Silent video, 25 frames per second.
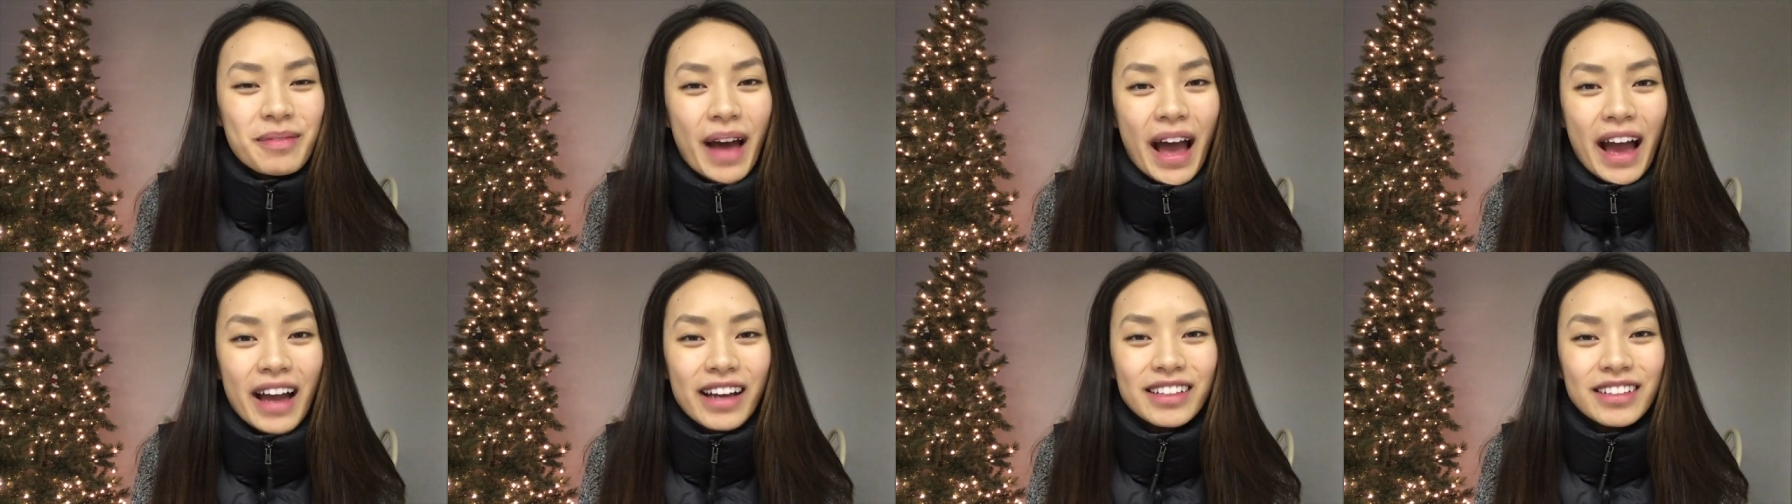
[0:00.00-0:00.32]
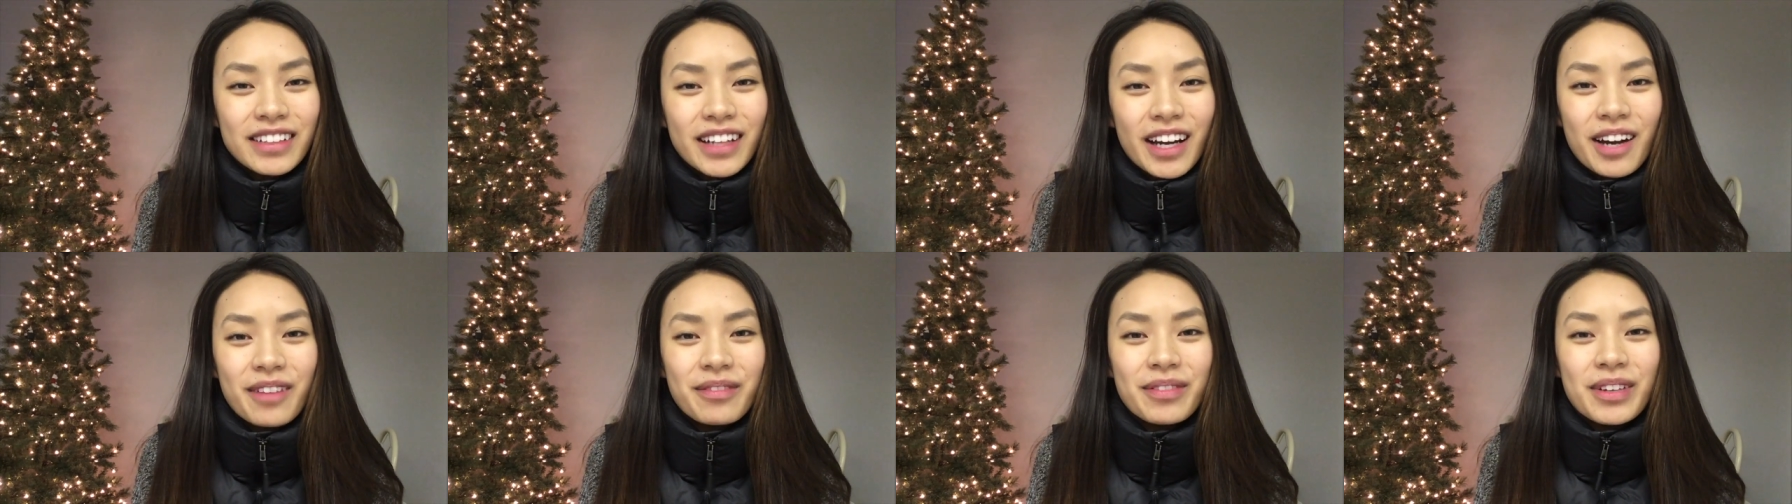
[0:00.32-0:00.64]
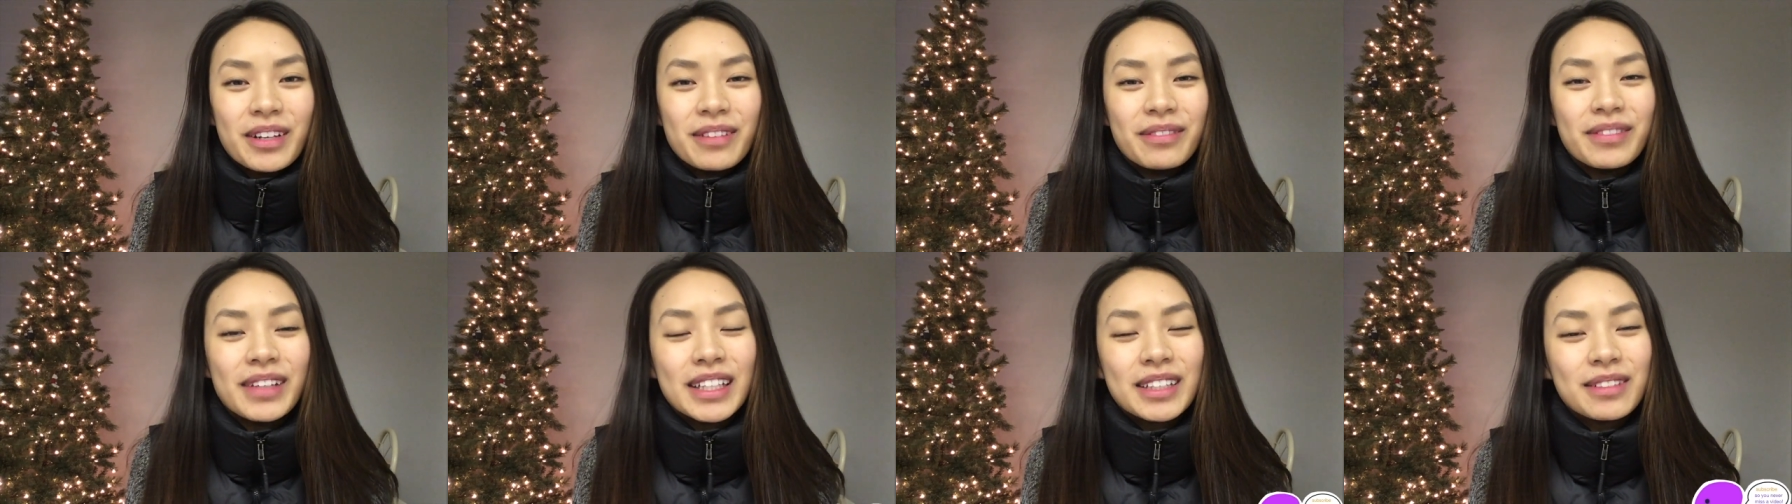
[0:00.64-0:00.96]
backdrop
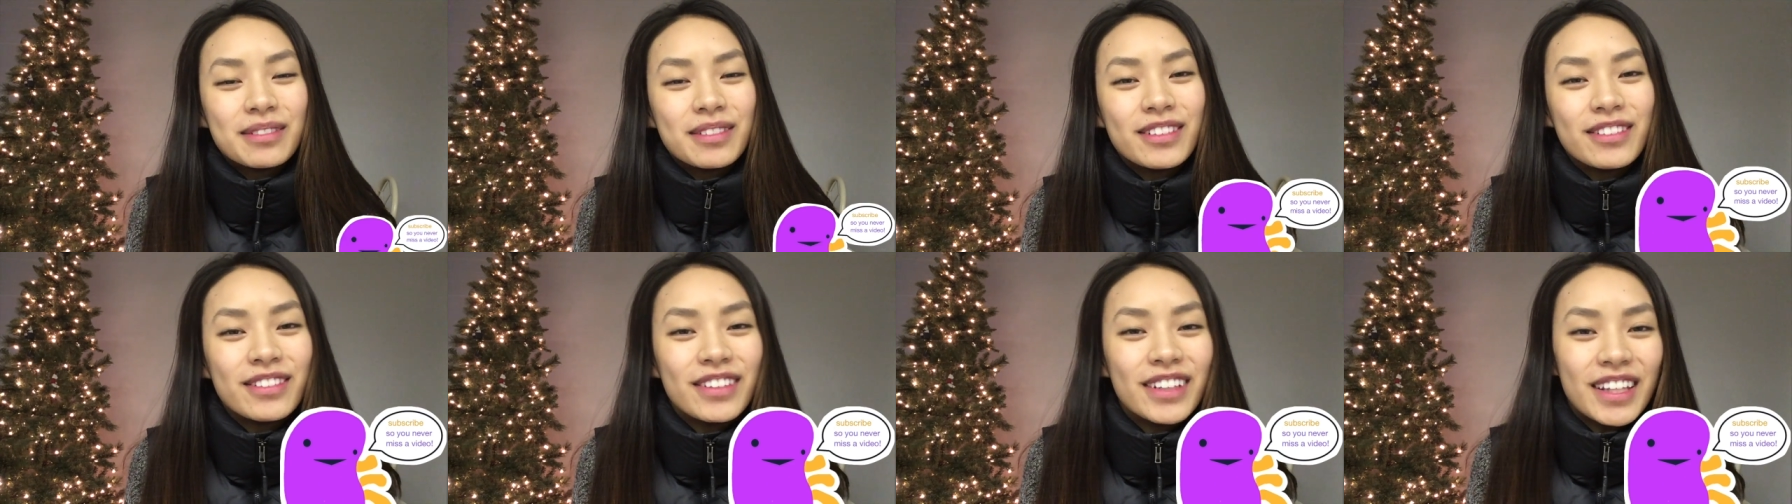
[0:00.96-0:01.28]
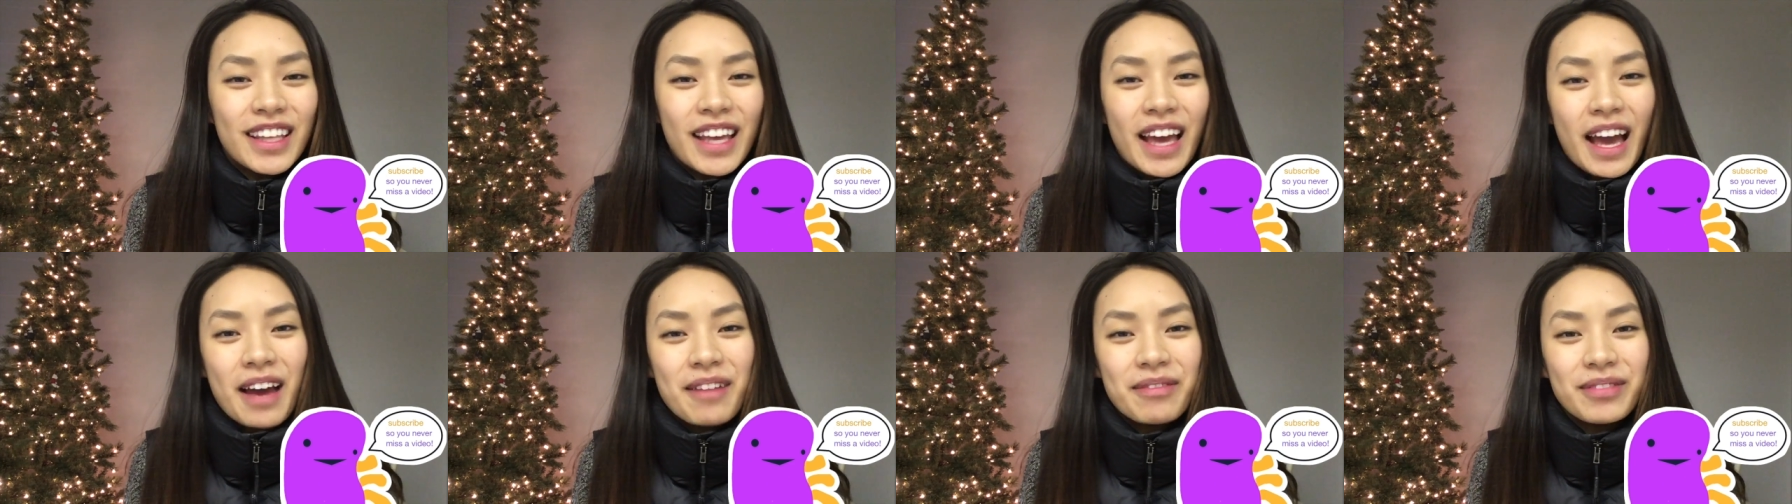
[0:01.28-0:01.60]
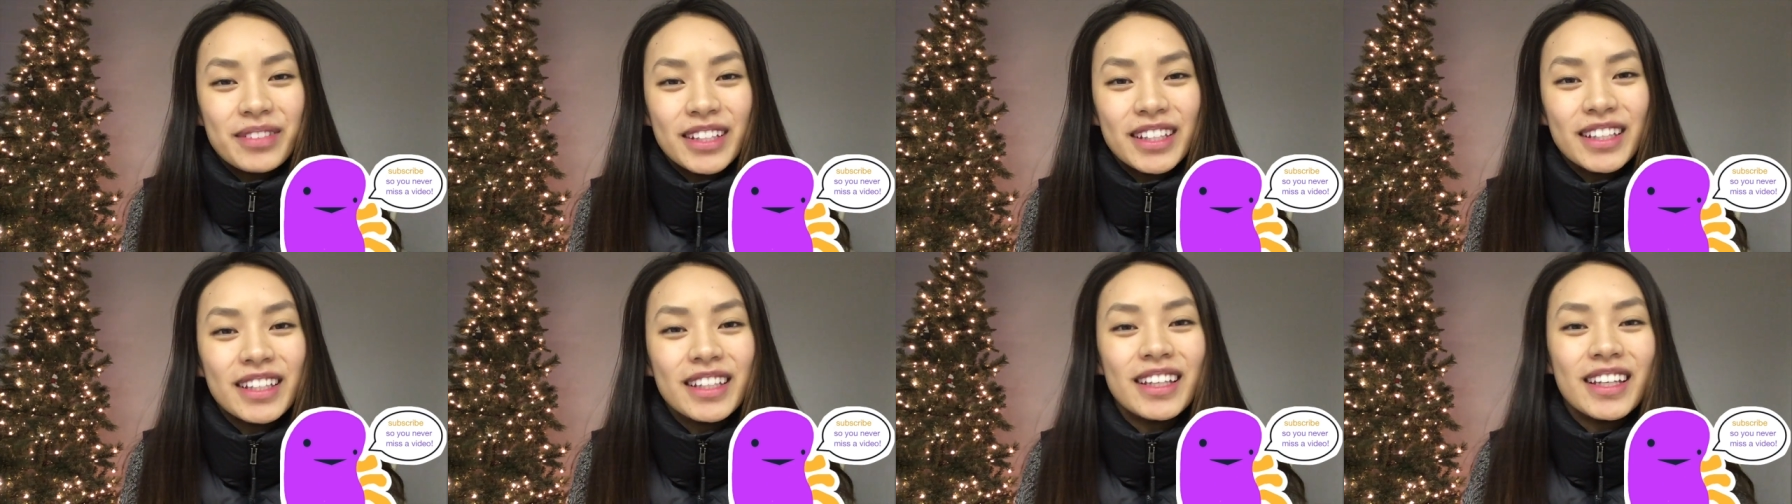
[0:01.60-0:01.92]
and it makes me really
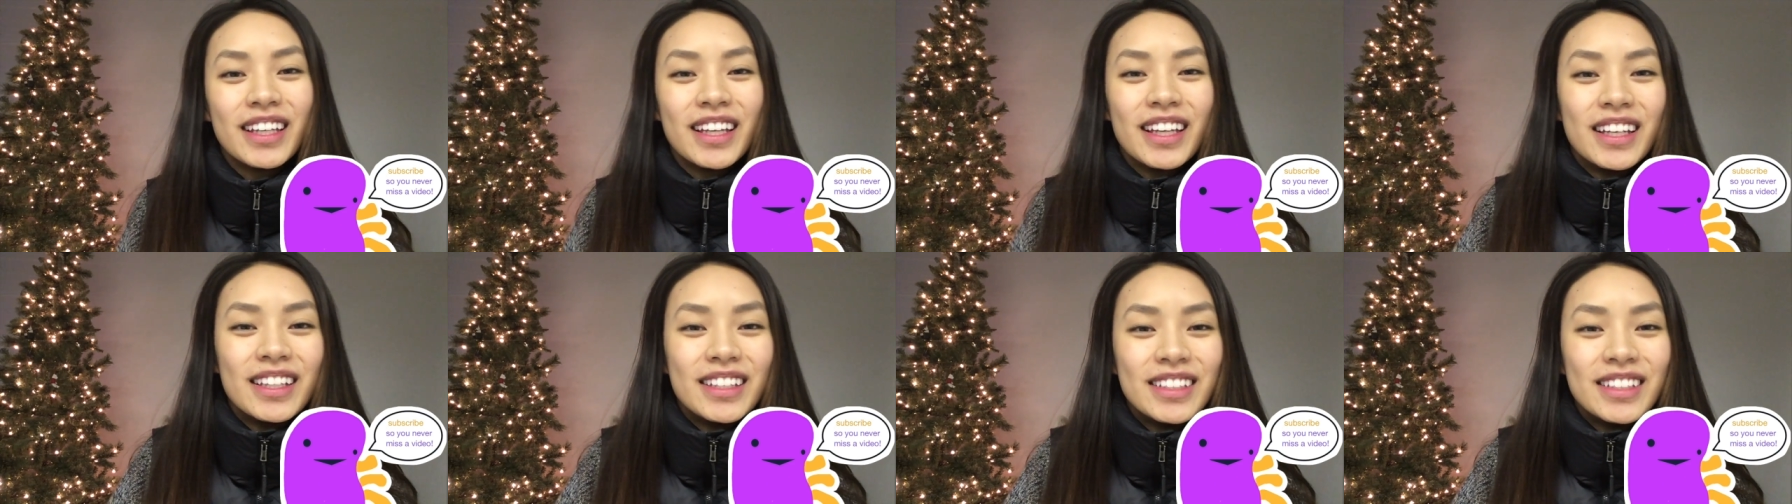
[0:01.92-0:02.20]
happy.